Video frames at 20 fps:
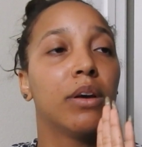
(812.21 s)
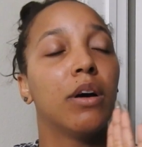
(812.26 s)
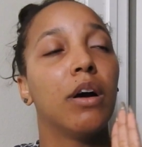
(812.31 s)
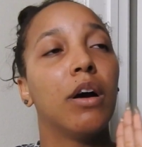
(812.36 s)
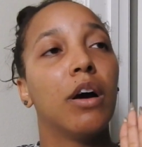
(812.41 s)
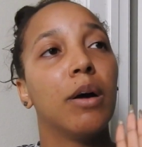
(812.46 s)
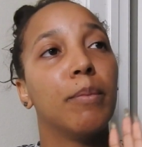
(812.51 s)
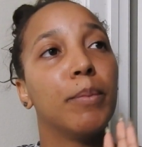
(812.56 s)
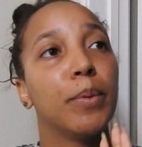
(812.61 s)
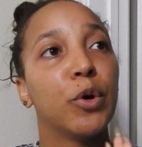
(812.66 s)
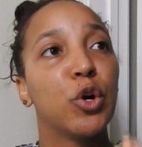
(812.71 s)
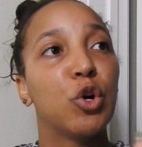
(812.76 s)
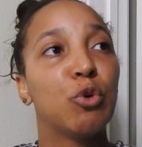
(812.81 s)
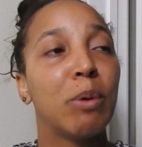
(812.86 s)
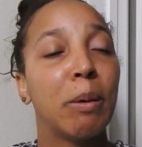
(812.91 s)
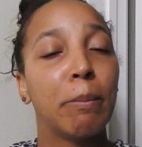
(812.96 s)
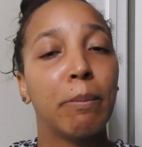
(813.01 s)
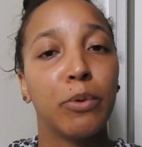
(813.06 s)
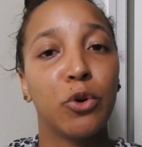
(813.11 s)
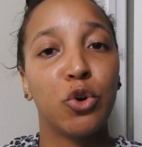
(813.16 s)

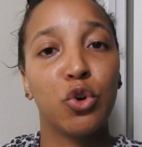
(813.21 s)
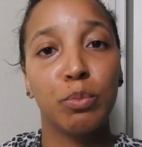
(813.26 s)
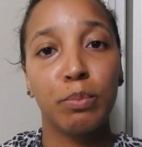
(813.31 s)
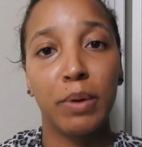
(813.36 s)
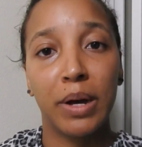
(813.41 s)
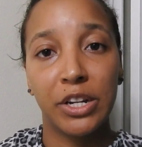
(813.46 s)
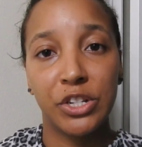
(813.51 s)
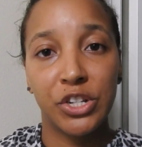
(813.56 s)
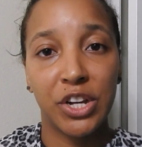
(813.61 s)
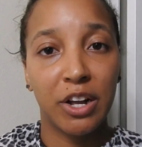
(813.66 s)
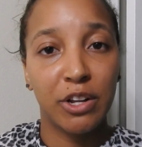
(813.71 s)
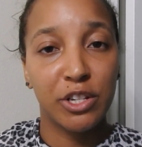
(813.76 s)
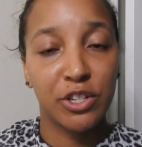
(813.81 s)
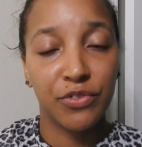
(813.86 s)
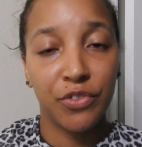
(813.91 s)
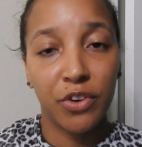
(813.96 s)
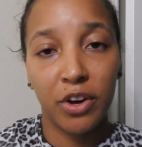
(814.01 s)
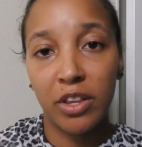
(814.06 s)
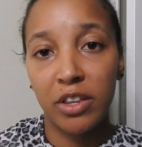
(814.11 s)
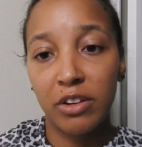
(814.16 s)
who my
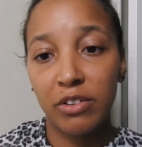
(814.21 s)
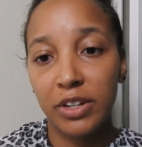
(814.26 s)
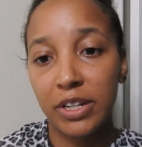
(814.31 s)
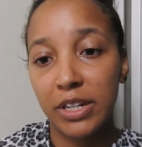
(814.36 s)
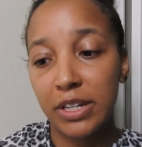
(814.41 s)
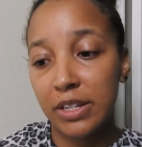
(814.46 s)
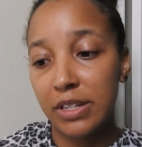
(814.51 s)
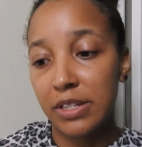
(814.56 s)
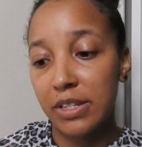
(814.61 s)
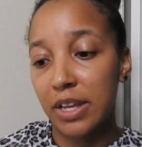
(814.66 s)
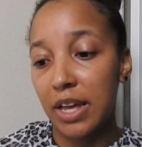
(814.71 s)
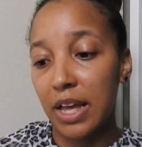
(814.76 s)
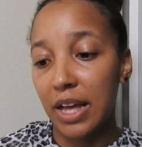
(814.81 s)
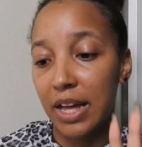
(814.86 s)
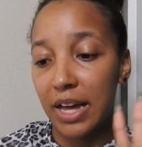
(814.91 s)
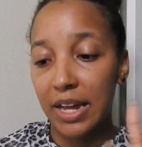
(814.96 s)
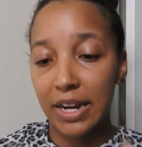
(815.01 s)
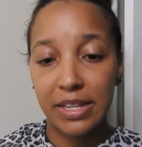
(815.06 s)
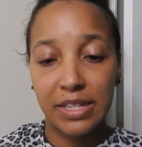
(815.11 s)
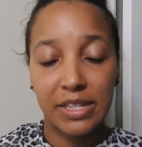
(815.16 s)
child's father is.
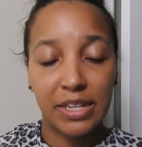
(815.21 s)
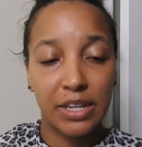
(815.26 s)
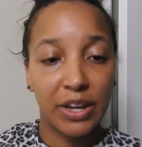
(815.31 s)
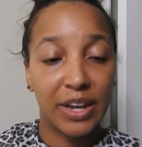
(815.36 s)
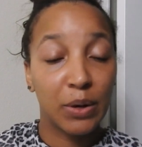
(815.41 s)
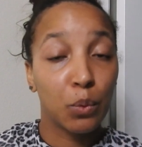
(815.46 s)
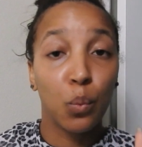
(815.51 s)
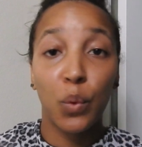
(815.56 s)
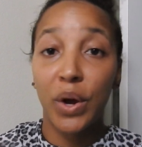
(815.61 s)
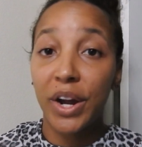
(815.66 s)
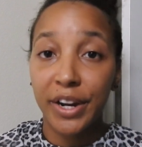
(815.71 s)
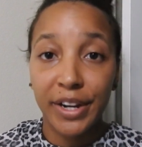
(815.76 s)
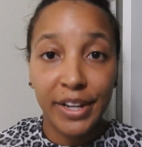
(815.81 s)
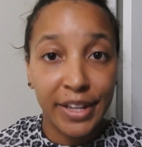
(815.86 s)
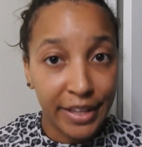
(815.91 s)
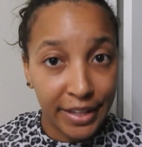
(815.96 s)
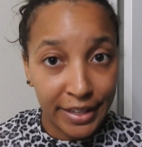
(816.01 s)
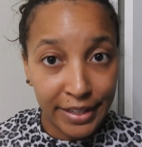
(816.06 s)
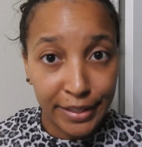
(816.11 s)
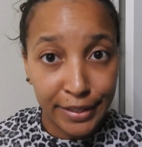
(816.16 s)
I gotta tell, and where
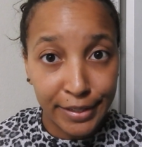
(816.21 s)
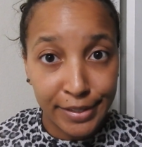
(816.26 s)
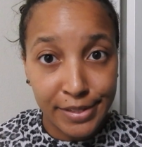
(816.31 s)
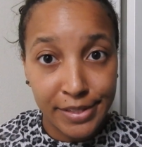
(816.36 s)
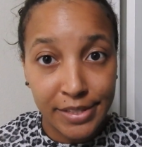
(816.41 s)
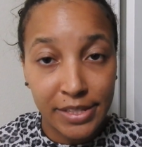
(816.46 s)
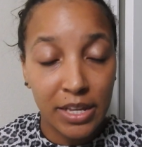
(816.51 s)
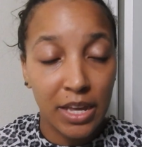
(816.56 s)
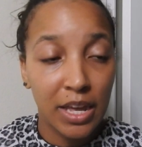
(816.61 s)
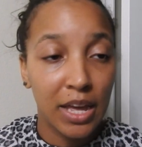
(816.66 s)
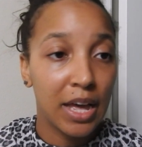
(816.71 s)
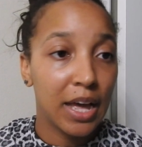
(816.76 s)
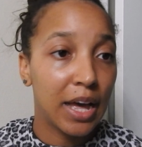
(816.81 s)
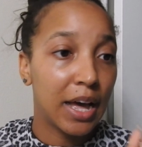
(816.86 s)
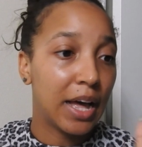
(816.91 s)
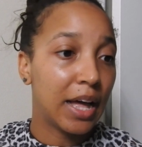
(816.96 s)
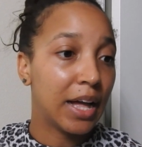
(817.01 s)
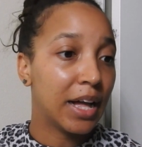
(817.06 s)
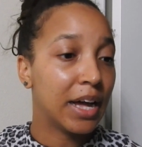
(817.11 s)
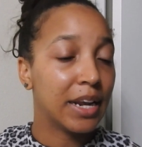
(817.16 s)
he is.
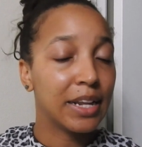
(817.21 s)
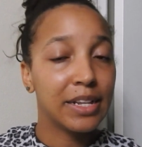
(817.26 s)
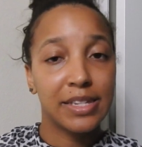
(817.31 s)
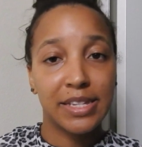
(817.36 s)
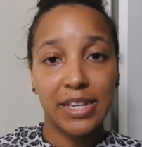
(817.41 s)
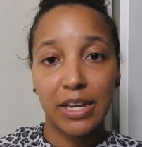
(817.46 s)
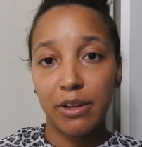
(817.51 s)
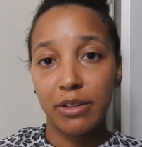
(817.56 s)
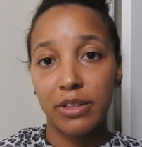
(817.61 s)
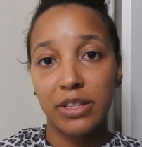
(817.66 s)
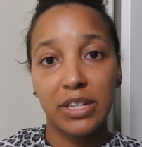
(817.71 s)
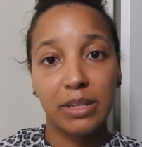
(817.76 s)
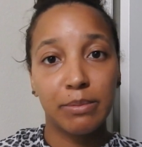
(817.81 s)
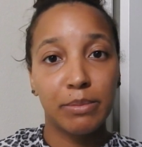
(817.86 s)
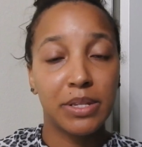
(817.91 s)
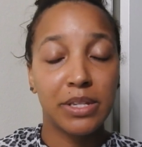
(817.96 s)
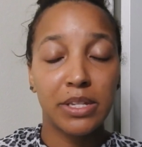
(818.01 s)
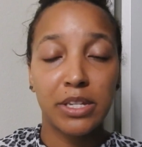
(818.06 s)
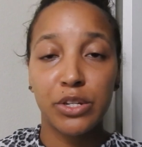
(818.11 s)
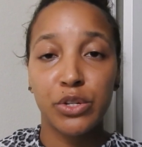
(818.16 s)
I gotta tell
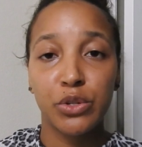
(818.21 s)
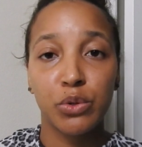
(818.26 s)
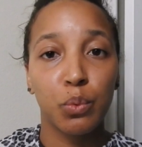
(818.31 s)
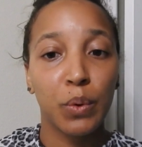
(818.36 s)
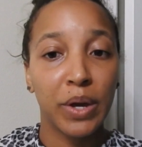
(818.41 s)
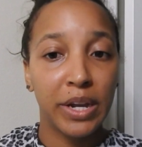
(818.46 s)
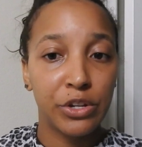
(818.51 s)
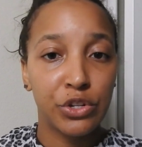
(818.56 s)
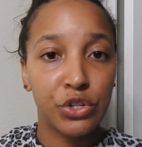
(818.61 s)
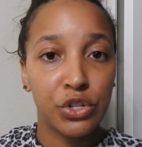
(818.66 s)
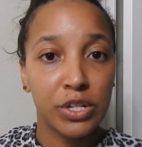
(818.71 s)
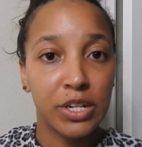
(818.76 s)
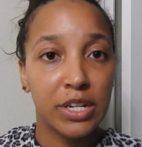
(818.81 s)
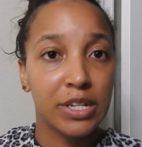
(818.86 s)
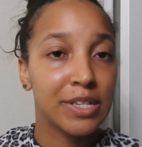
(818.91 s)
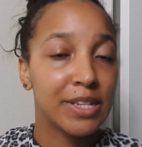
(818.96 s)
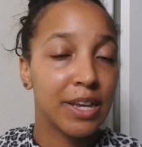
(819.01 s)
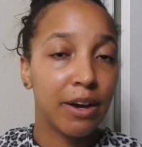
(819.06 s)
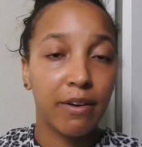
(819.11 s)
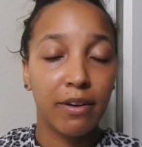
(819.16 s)
them the situation
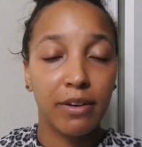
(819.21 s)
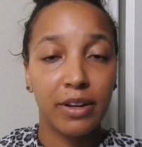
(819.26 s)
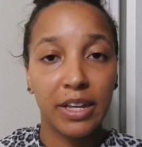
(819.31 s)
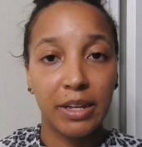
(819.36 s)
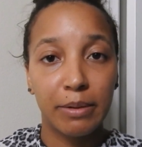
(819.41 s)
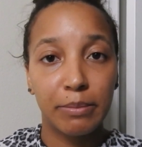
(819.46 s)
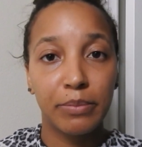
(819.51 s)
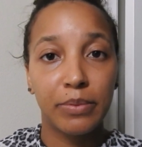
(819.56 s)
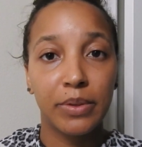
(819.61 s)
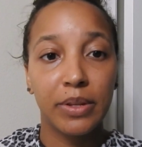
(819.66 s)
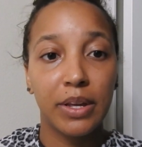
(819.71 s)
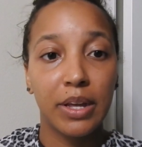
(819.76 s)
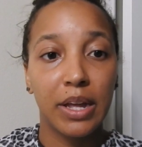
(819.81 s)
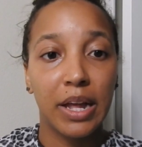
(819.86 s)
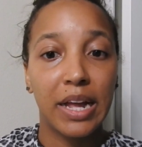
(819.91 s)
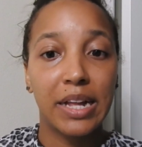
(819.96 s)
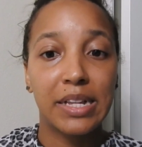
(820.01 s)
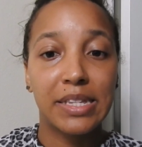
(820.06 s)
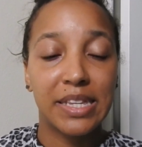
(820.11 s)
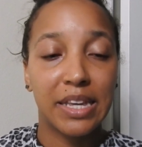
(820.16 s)
and tell them
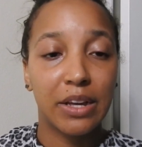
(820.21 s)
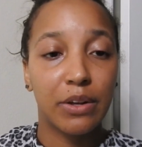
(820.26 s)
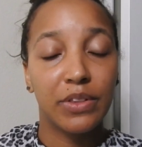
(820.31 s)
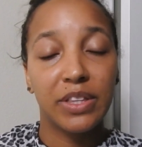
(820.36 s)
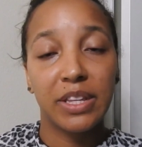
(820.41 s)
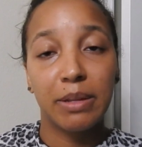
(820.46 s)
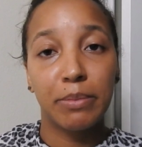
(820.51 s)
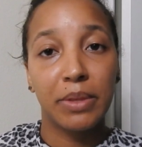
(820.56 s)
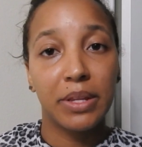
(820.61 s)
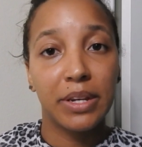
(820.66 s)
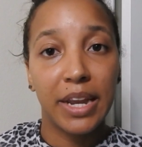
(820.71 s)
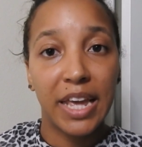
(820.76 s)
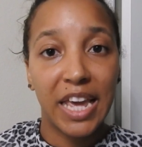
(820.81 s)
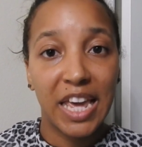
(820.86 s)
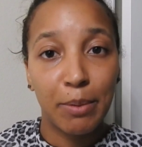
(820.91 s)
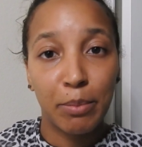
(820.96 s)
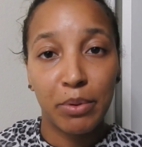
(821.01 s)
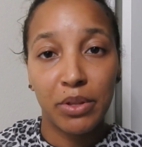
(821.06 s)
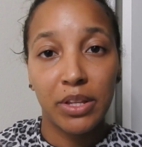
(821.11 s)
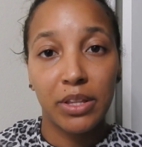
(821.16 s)
the
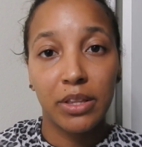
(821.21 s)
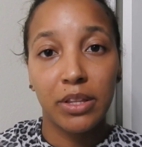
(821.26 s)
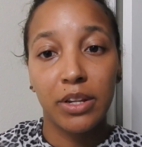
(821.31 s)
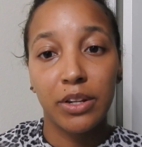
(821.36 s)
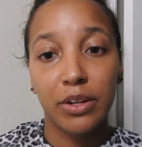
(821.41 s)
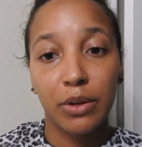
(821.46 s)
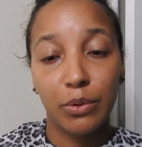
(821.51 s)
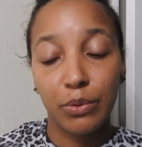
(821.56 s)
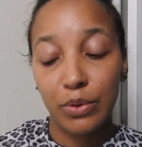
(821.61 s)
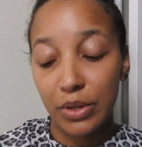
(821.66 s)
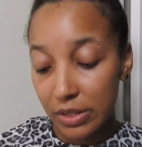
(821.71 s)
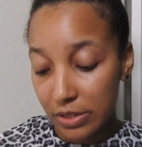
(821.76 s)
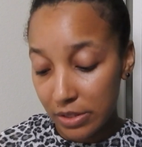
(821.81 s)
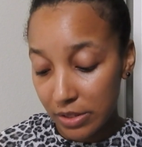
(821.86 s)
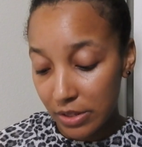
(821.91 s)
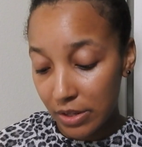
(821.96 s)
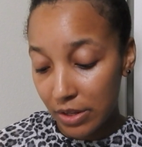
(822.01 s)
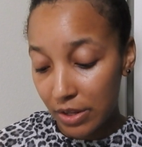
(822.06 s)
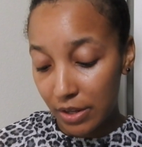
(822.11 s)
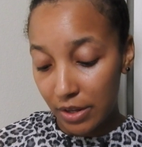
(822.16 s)
name of
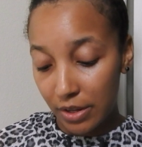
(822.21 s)
this